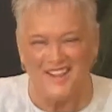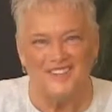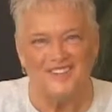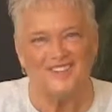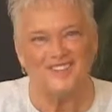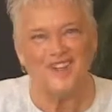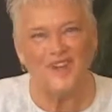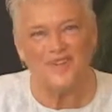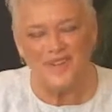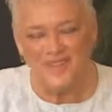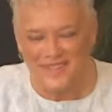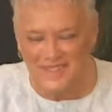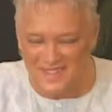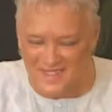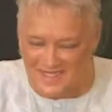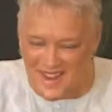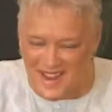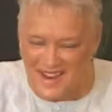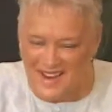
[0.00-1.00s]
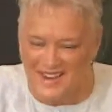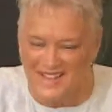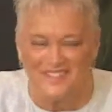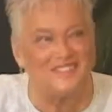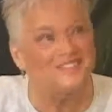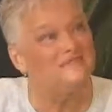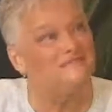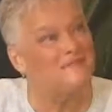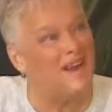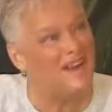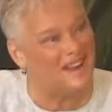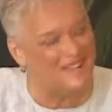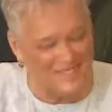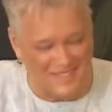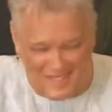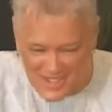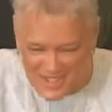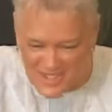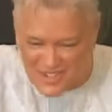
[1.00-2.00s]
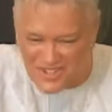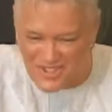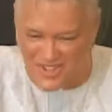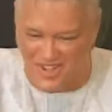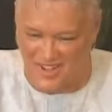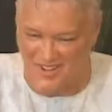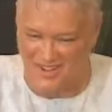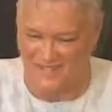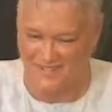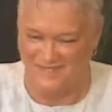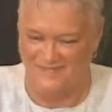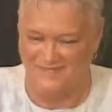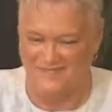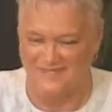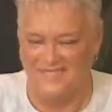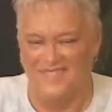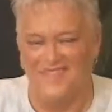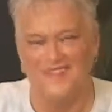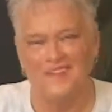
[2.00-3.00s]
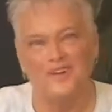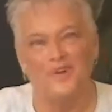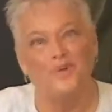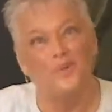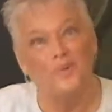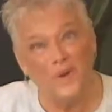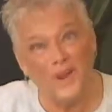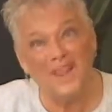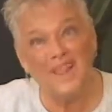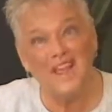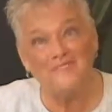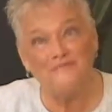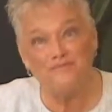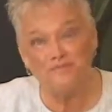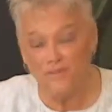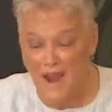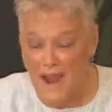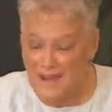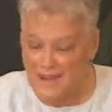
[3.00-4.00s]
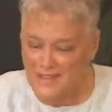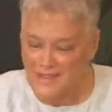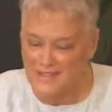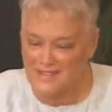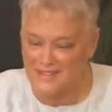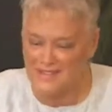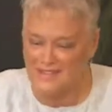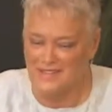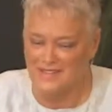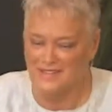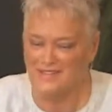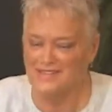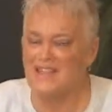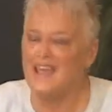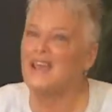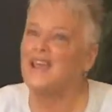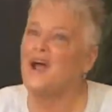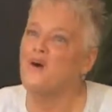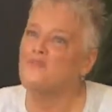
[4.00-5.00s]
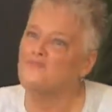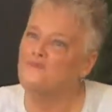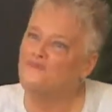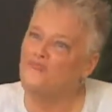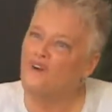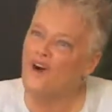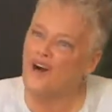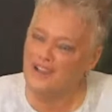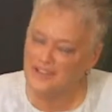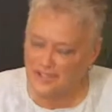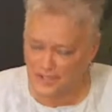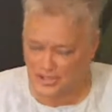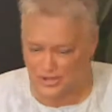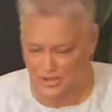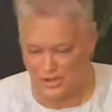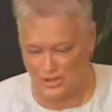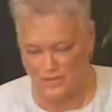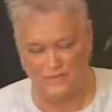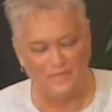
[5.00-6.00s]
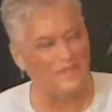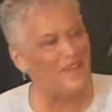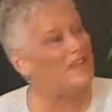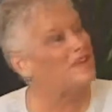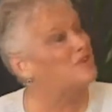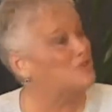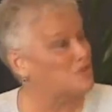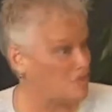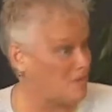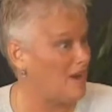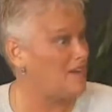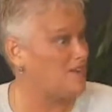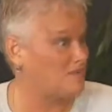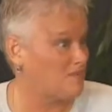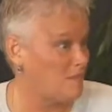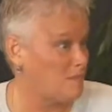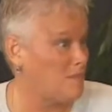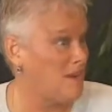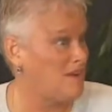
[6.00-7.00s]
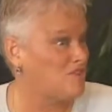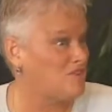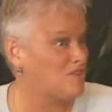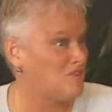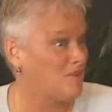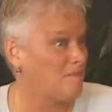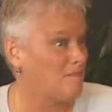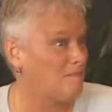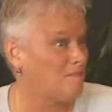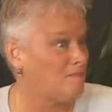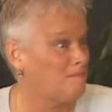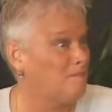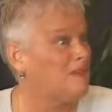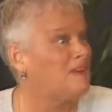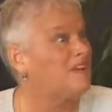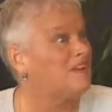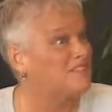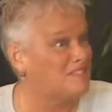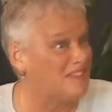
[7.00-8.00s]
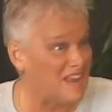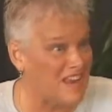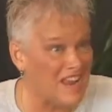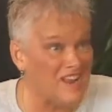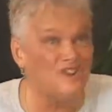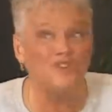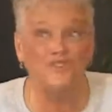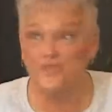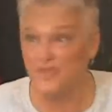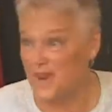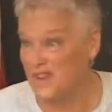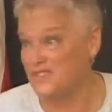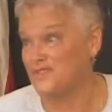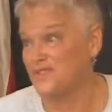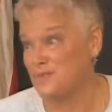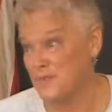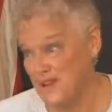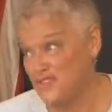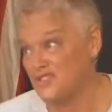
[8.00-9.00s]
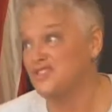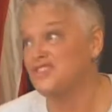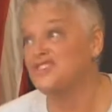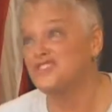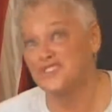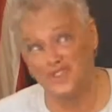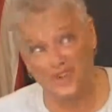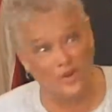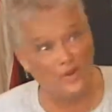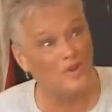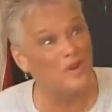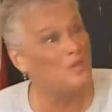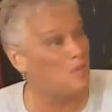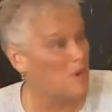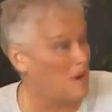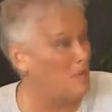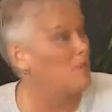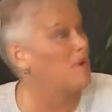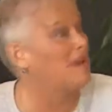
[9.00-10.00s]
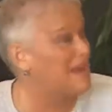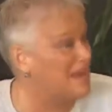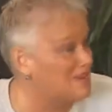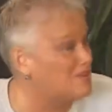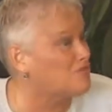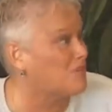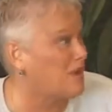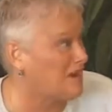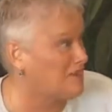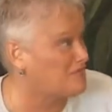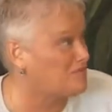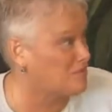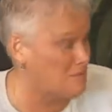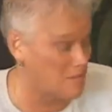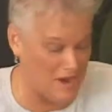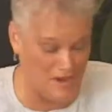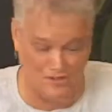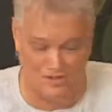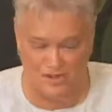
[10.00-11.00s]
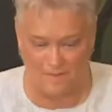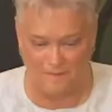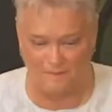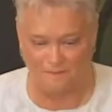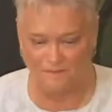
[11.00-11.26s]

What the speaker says: So in the Science of Mind teaching, we have practices that help foster inner transformation, because inner transformation is the only way we get transformation.